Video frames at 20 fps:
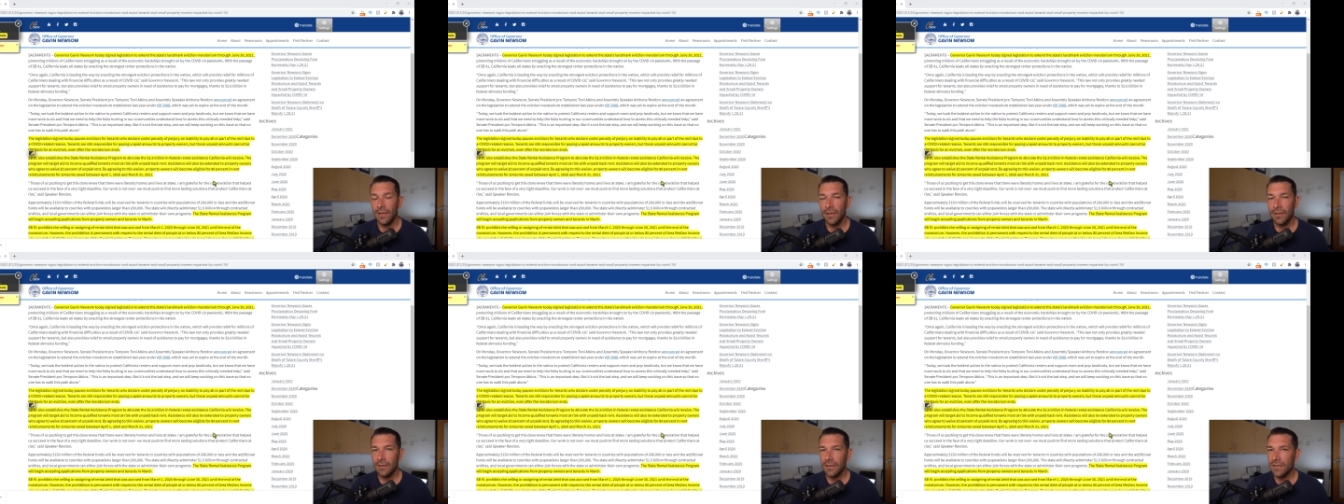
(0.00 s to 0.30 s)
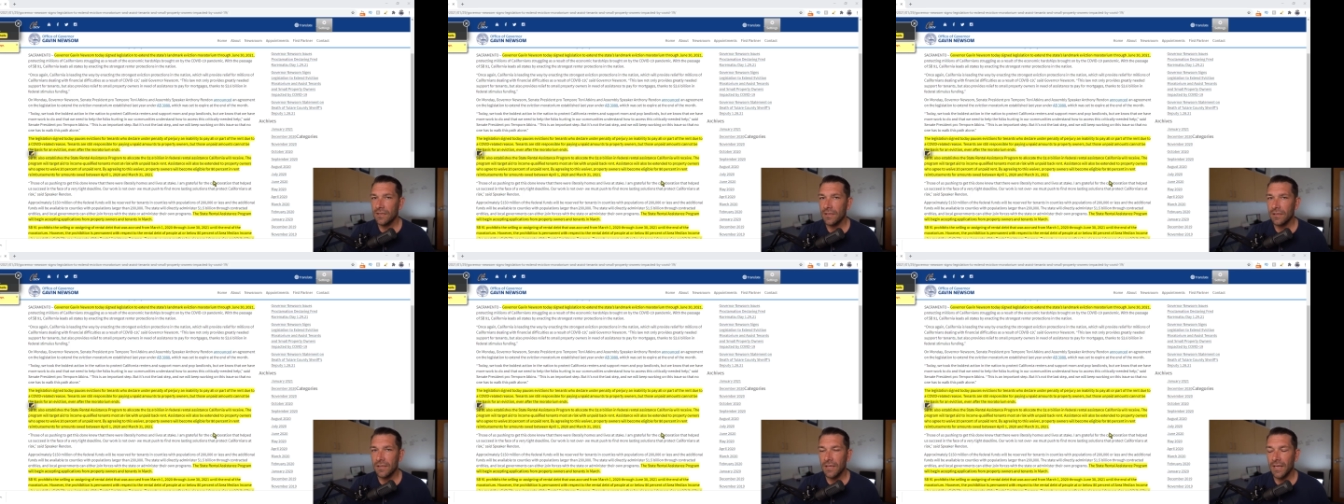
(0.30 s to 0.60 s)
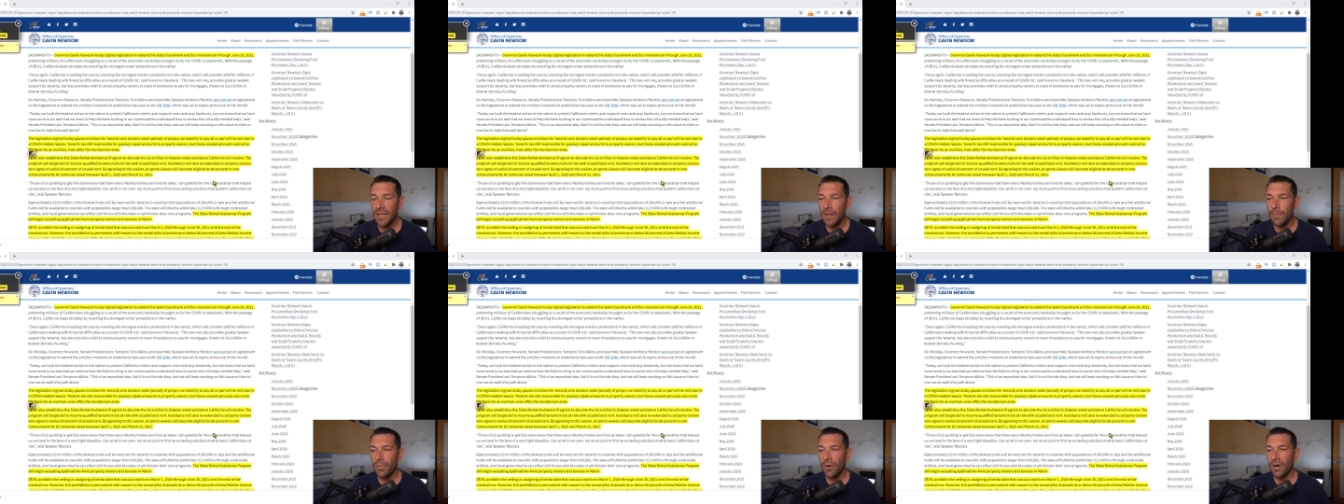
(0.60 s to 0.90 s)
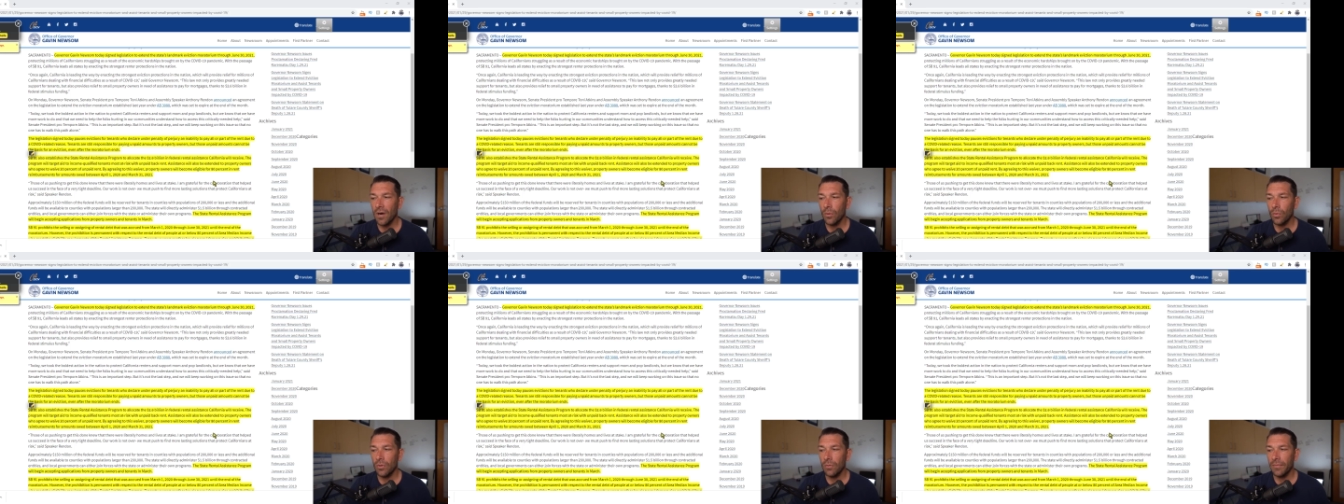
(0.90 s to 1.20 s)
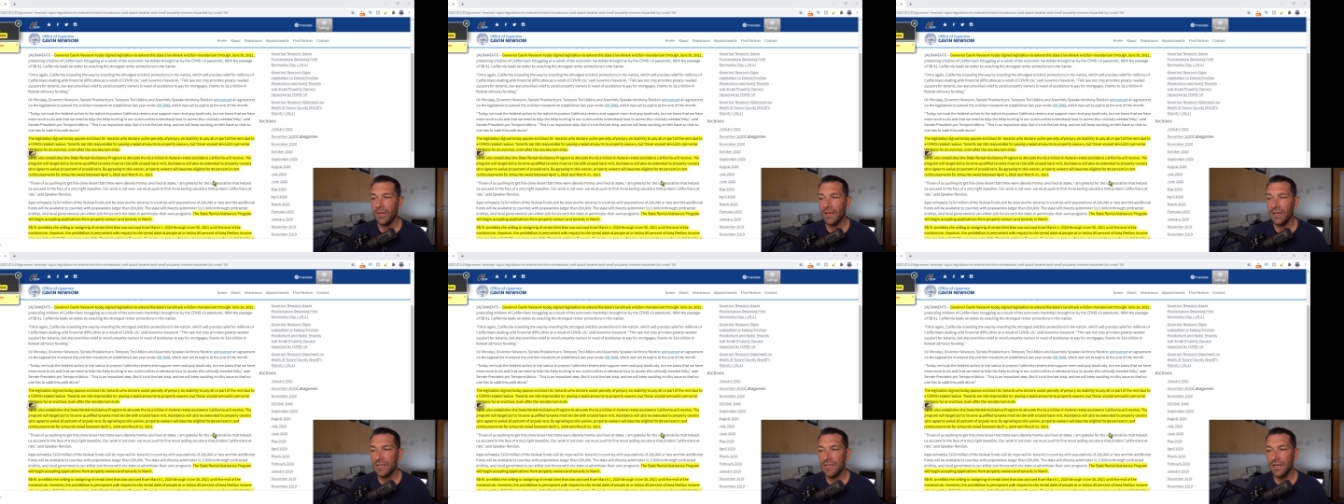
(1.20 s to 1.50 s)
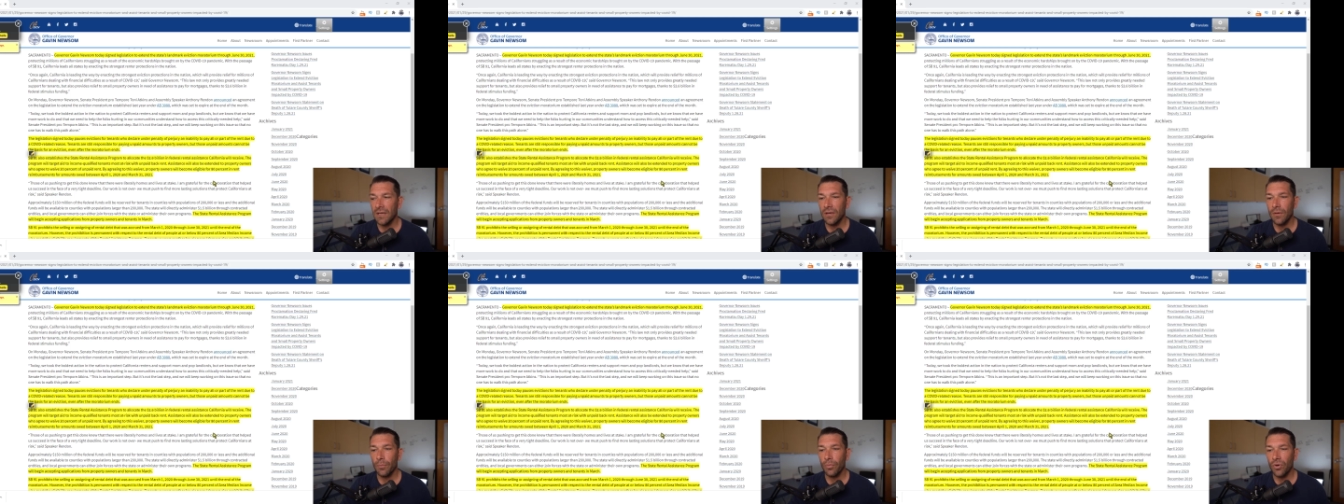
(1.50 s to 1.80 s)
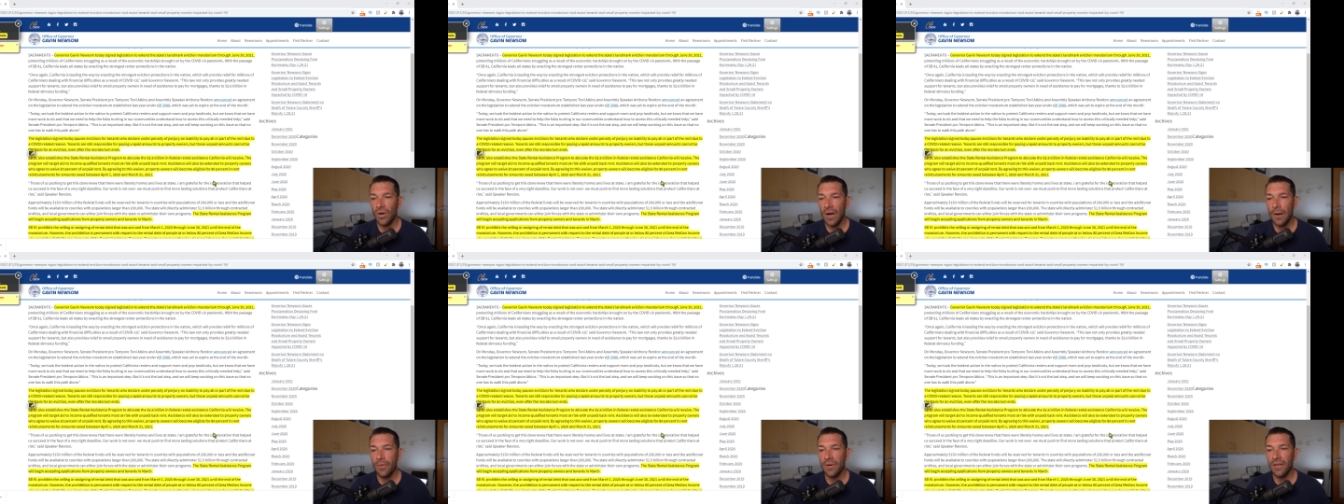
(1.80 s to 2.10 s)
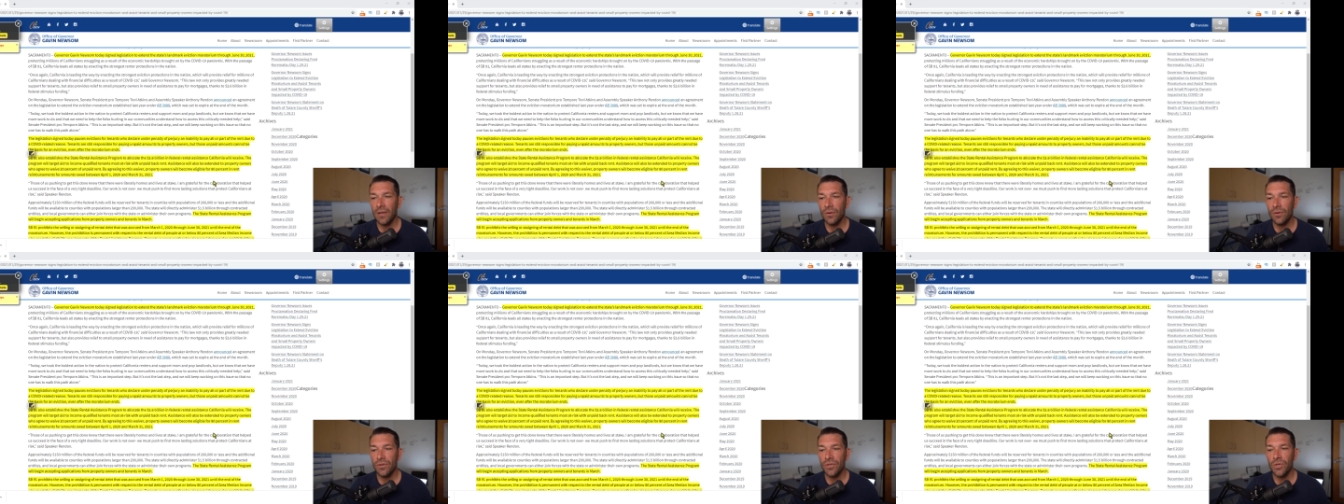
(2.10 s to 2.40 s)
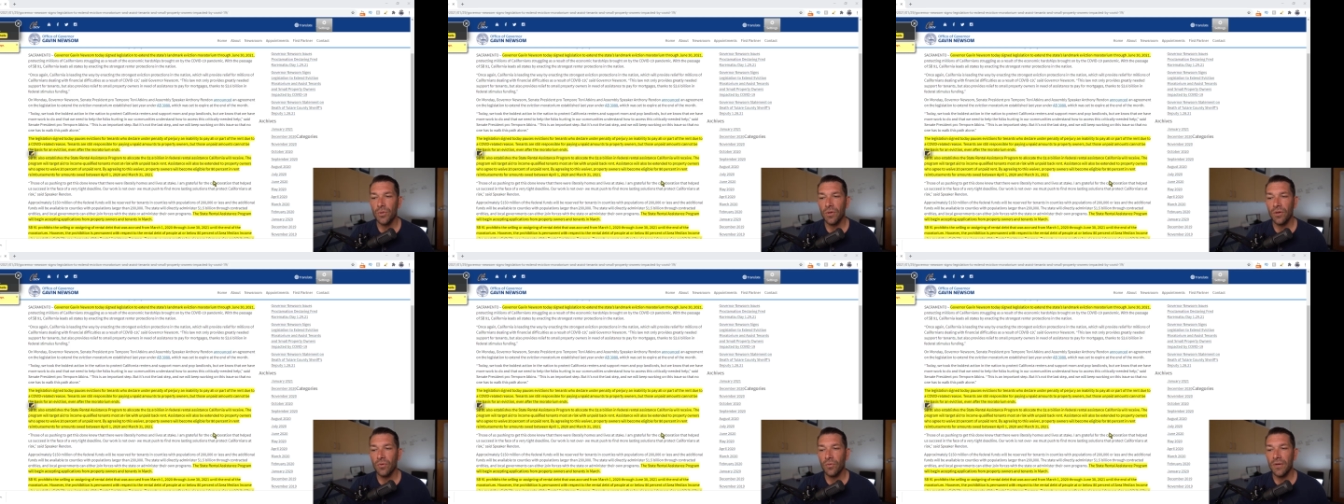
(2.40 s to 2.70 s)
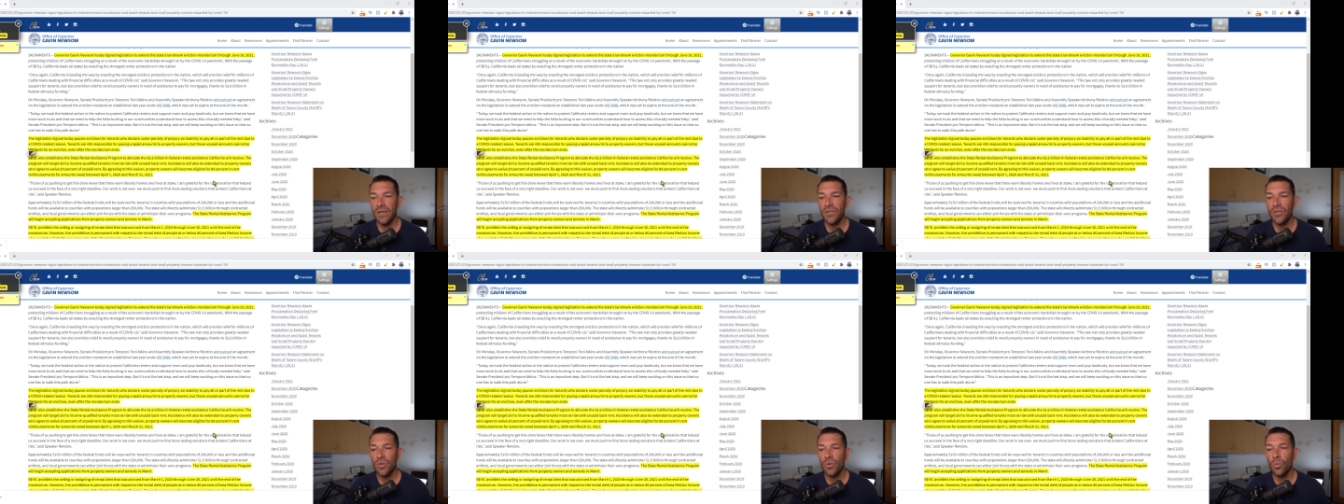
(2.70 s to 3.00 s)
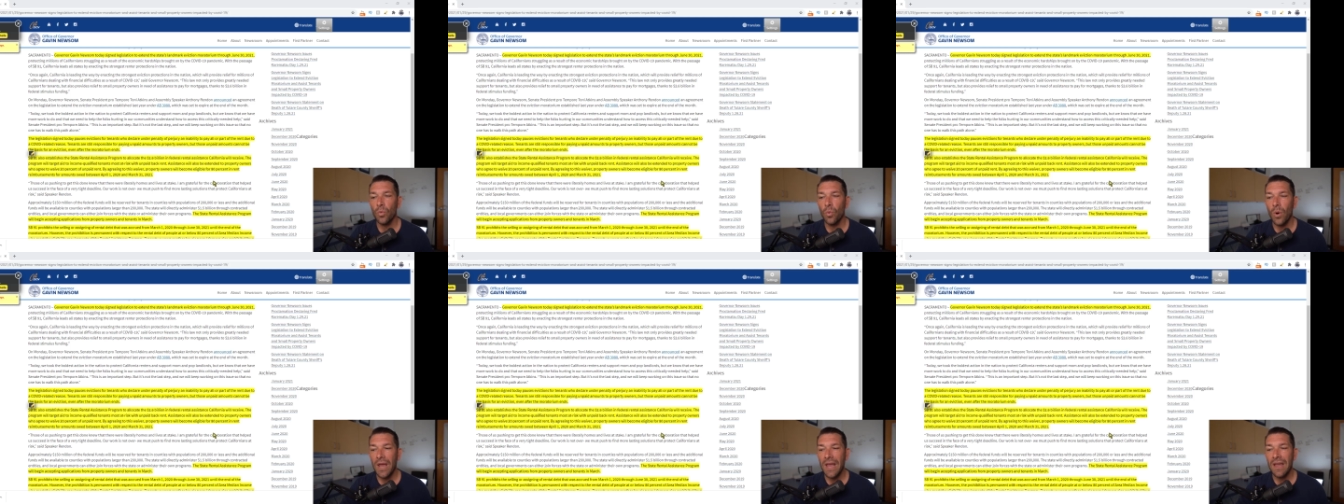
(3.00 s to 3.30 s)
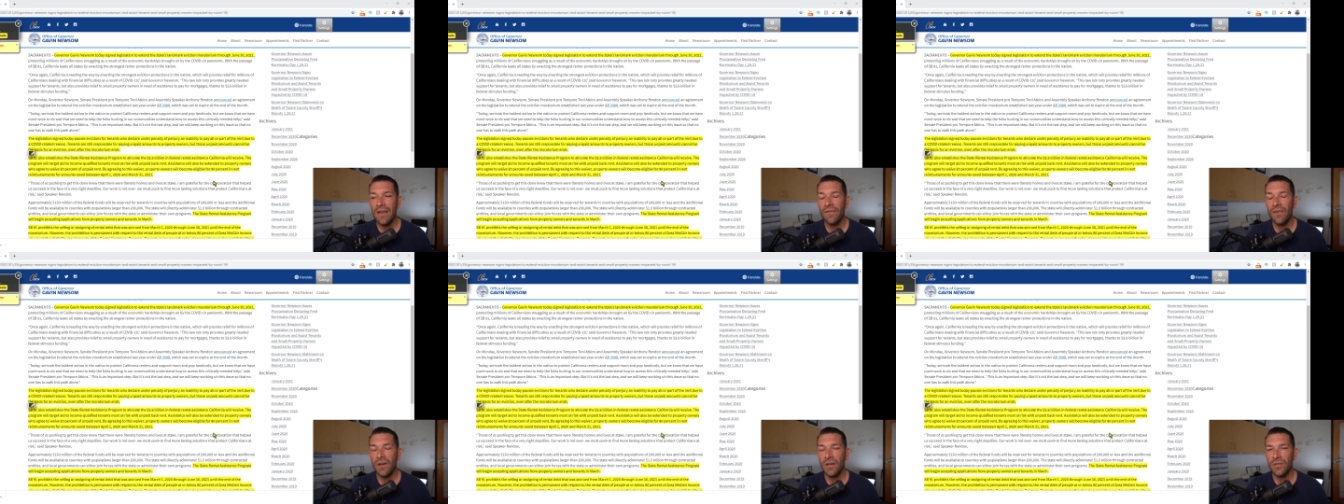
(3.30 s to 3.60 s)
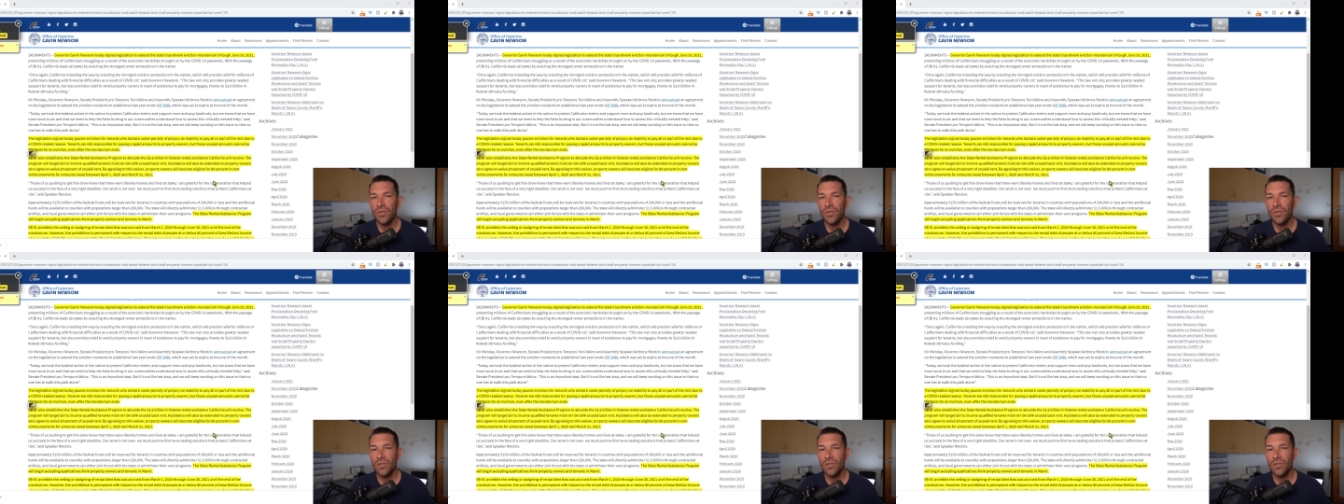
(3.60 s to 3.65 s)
This is the key part, will be extended to property owners who agree to waive